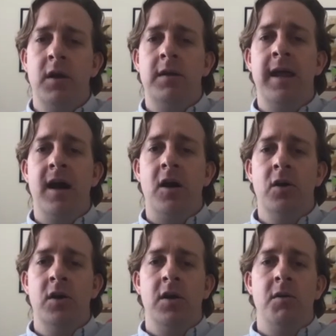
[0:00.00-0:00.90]

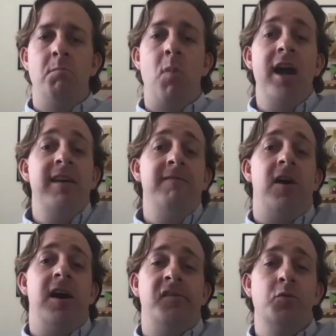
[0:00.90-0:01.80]
Now, my
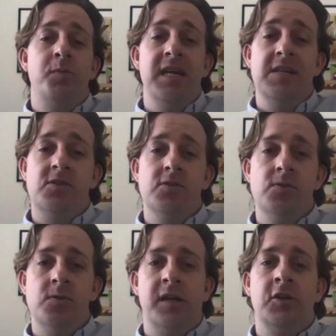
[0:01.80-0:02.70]
advice would be
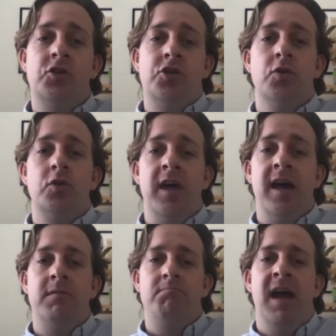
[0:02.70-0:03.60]
to ensure
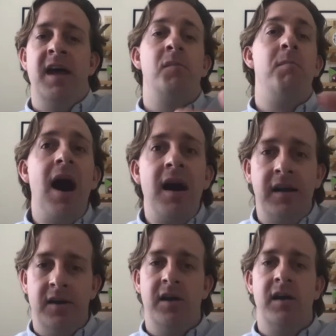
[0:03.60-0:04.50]
that as a
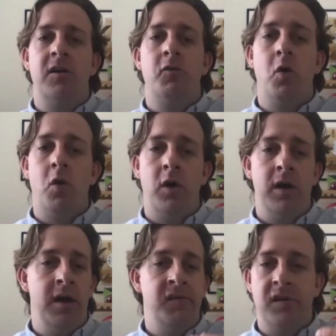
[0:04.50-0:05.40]
marketer or
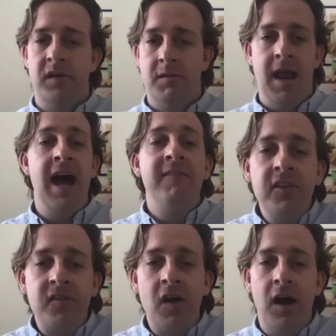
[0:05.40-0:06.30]
as an
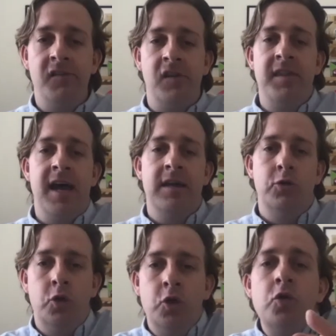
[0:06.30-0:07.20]
advertiser, that
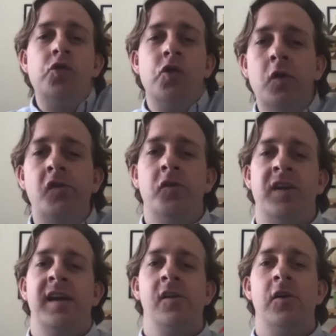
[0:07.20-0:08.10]
you choose your
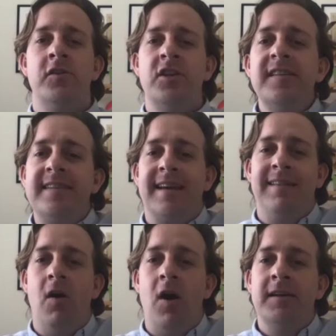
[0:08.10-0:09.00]
technologies that
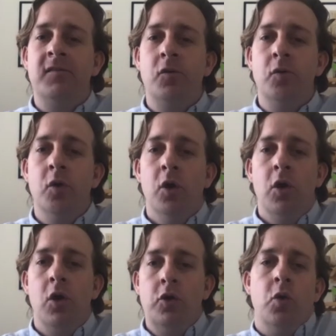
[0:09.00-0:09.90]
align to
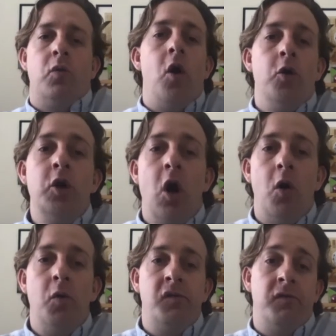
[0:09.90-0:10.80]
your own
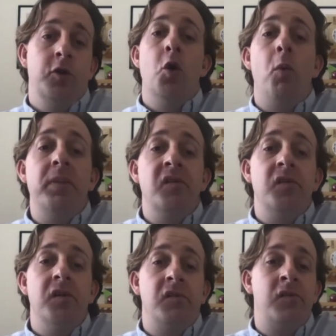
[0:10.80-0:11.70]
goals for your
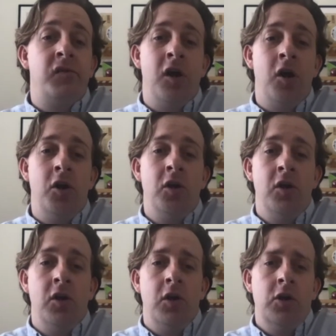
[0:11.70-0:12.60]
business. So,
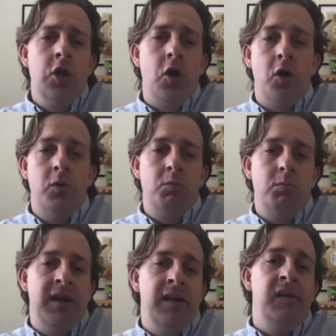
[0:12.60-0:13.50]

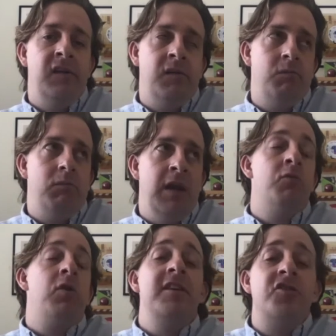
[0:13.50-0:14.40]
in
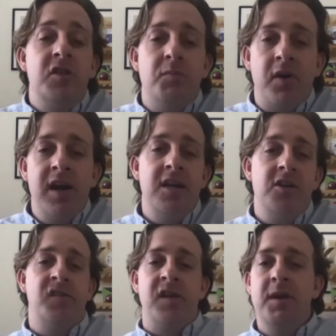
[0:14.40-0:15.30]
relation to
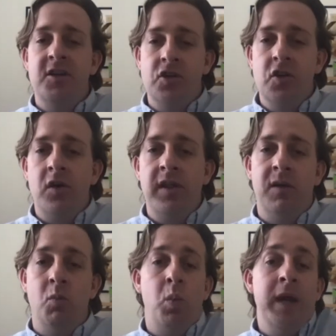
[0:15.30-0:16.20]
Branch, as I mentioned
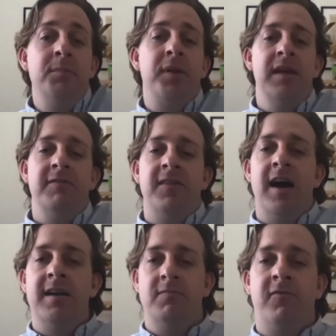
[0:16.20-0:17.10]
earlier, we believe
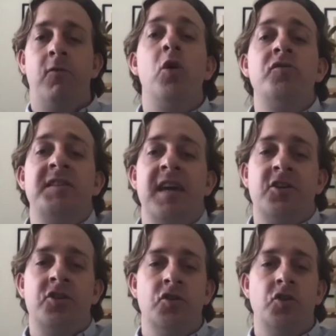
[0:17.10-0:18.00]
that fraud
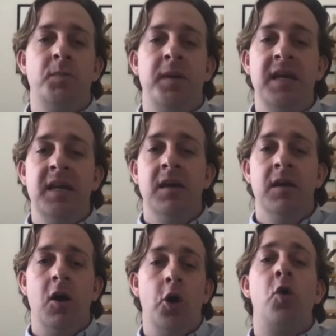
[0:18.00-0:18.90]
detection should be
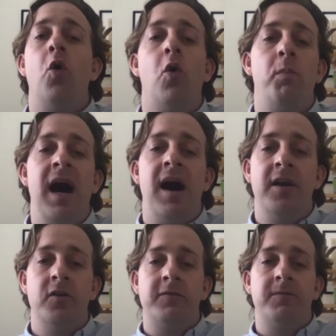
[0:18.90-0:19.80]
a core part
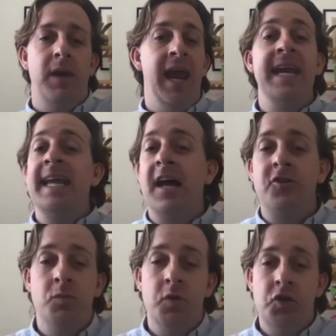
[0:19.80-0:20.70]
of any
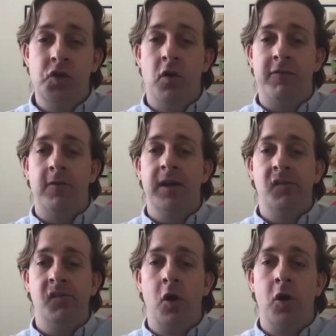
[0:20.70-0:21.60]
attribution offering.
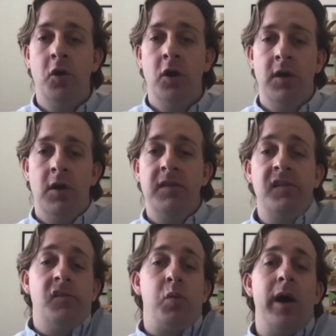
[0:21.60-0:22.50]
So
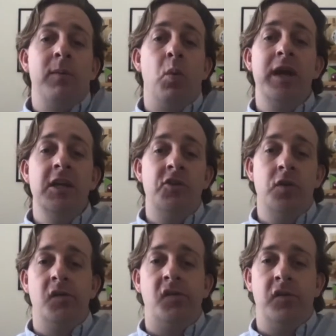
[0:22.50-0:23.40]
this is why we
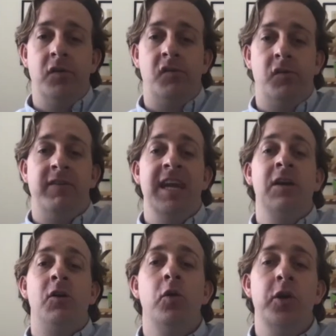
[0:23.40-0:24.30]
choose to sort of
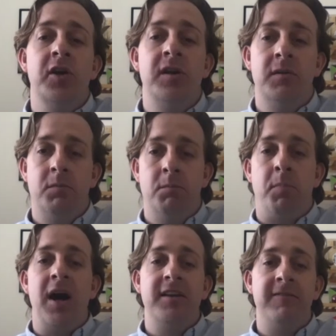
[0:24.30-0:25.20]
include it
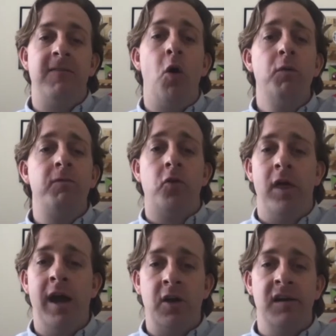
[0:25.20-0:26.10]
by default for all
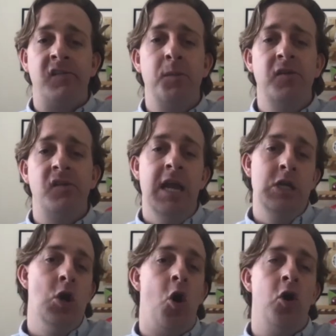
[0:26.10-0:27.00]
our customers
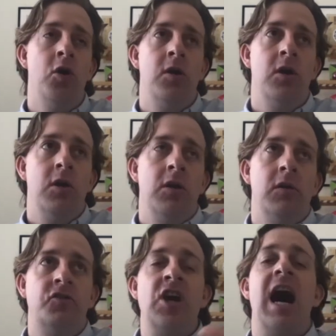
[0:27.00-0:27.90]
and not
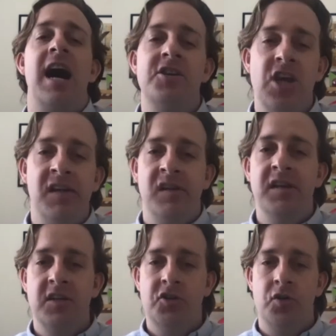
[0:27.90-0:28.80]
charge as an
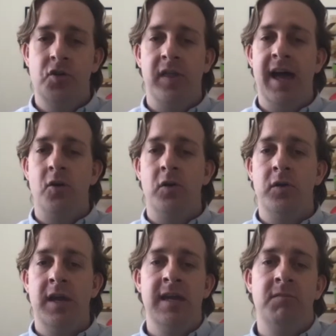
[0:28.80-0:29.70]
additional add-on.
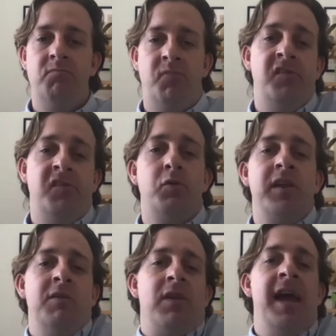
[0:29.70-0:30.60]
And this
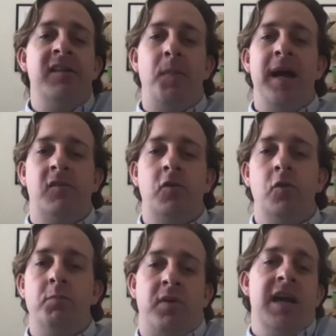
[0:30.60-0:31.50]
really relates back to
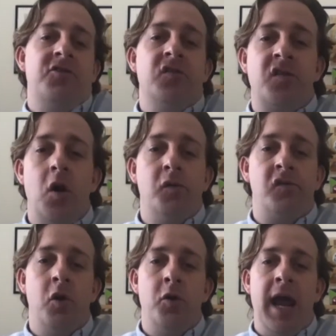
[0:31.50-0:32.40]
Branch's goals.
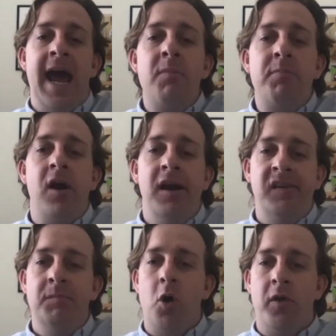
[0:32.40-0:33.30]
So our
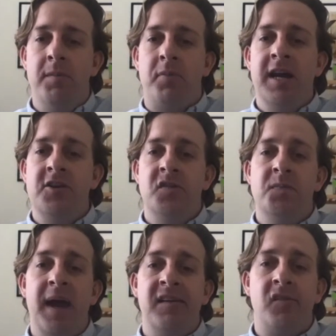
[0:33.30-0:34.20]
pricing model at Branch is
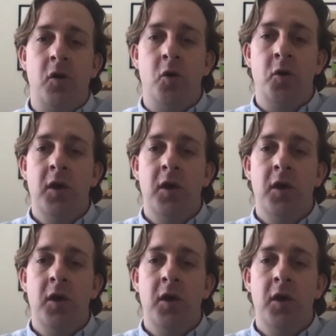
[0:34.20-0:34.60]
based on